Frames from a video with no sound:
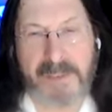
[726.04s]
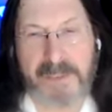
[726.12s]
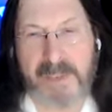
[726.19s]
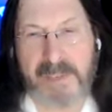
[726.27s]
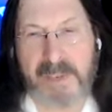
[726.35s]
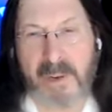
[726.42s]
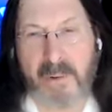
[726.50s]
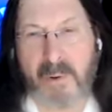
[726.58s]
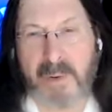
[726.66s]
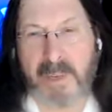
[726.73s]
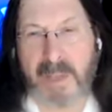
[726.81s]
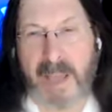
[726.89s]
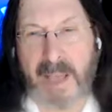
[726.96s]
And just as I
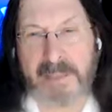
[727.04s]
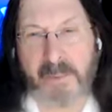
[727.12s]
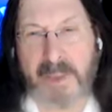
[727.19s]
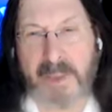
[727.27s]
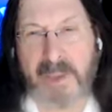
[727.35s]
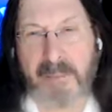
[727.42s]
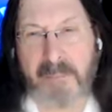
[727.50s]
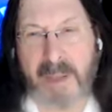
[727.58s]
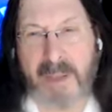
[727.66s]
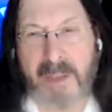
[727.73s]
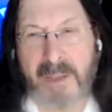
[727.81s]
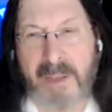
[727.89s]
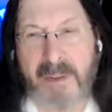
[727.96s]
quoted last week in
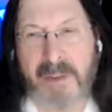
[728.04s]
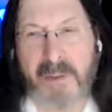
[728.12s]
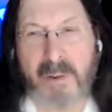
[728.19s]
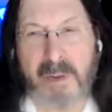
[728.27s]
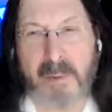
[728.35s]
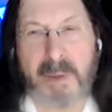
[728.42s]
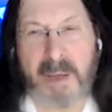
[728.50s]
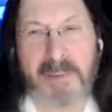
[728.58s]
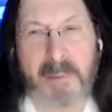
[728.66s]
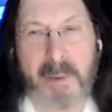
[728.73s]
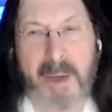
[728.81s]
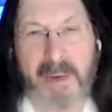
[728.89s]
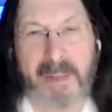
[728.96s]
my talk about
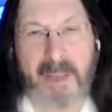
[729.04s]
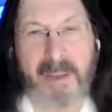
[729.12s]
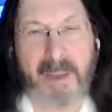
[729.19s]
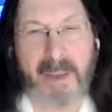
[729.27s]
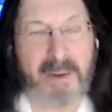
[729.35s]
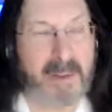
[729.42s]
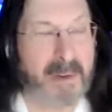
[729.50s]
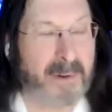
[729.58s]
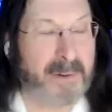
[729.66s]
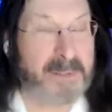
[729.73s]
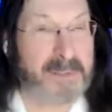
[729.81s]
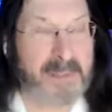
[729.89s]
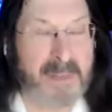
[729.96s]
the body, again, here
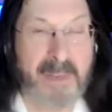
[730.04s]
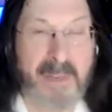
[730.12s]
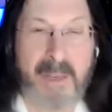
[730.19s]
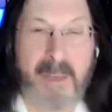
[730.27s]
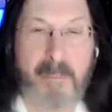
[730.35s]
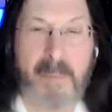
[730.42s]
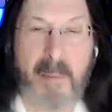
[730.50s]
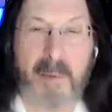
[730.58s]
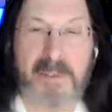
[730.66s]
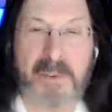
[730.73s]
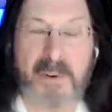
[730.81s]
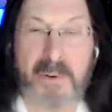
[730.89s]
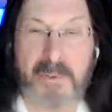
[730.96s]
is Pema
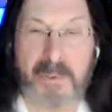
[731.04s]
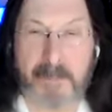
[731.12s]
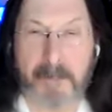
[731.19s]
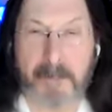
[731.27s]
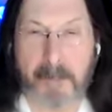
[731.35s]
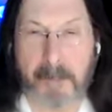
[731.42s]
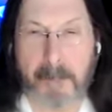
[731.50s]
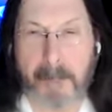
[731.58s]
Chodron.